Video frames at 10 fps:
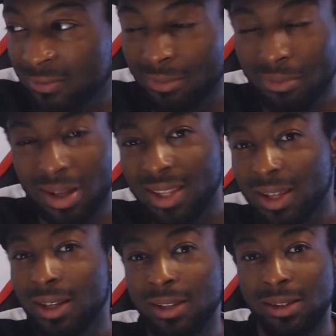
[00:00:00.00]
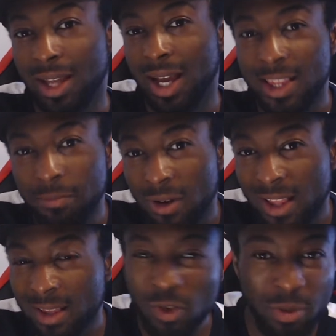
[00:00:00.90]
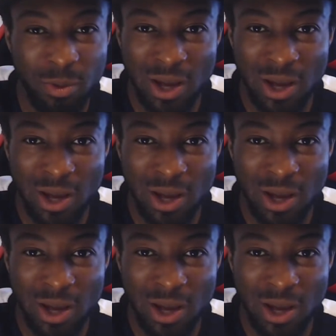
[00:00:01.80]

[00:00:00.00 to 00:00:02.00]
But at this point, I think most people